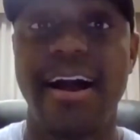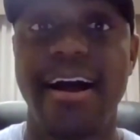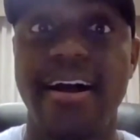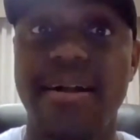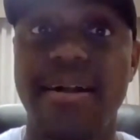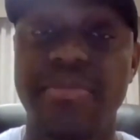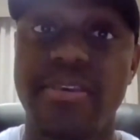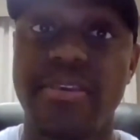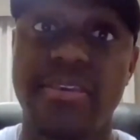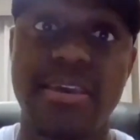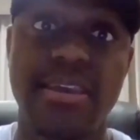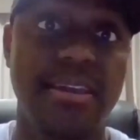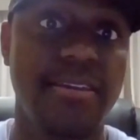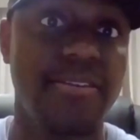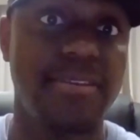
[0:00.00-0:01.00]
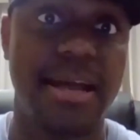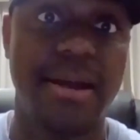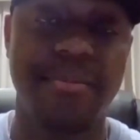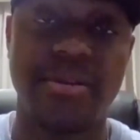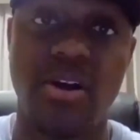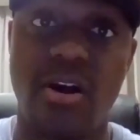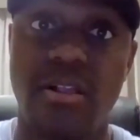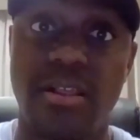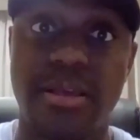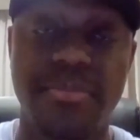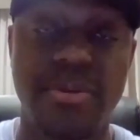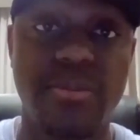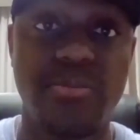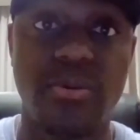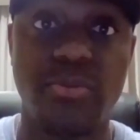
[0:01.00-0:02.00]
The thing is, I'm calling
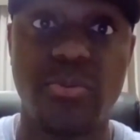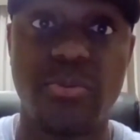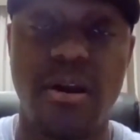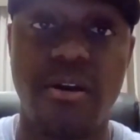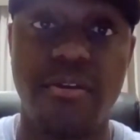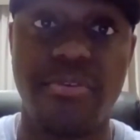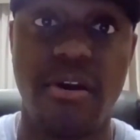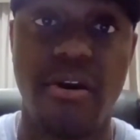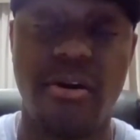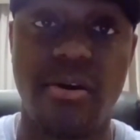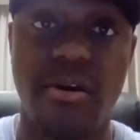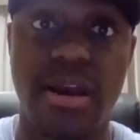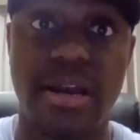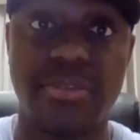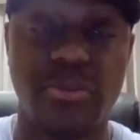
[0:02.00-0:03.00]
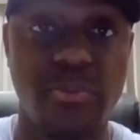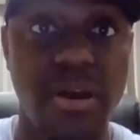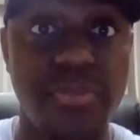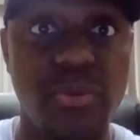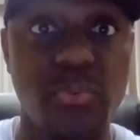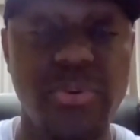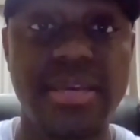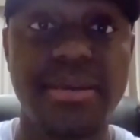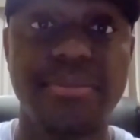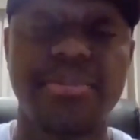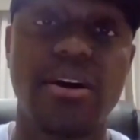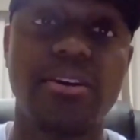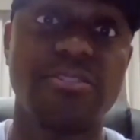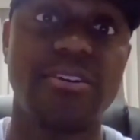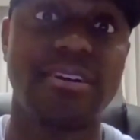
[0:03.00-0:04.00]
people throughout throughout the week, but
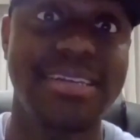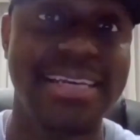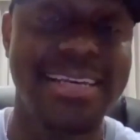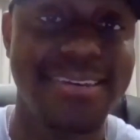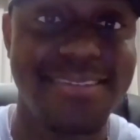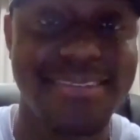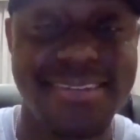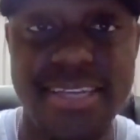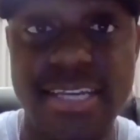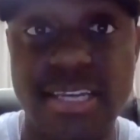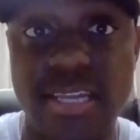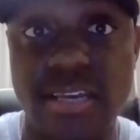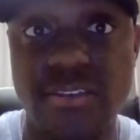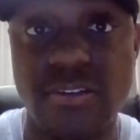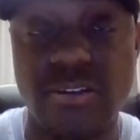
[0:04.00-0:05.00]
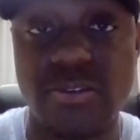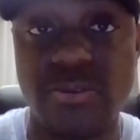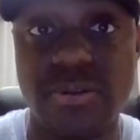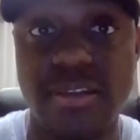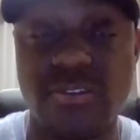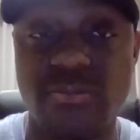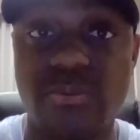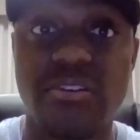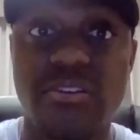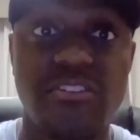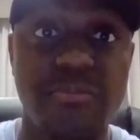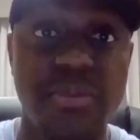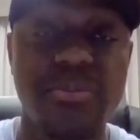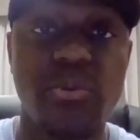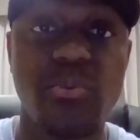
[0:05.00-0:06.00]
also our deacons and deaconess are doing it as well, because
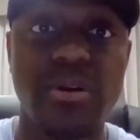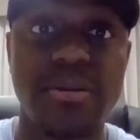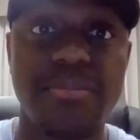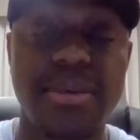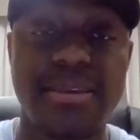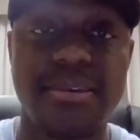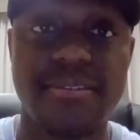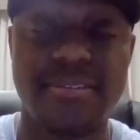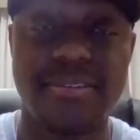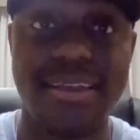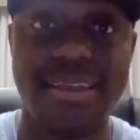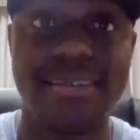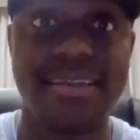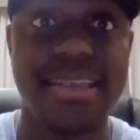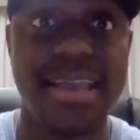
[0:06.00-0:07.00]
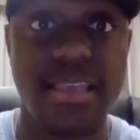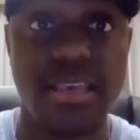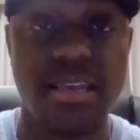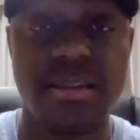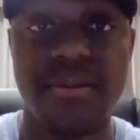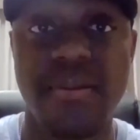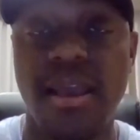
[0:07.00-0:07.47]
people want to stay connected.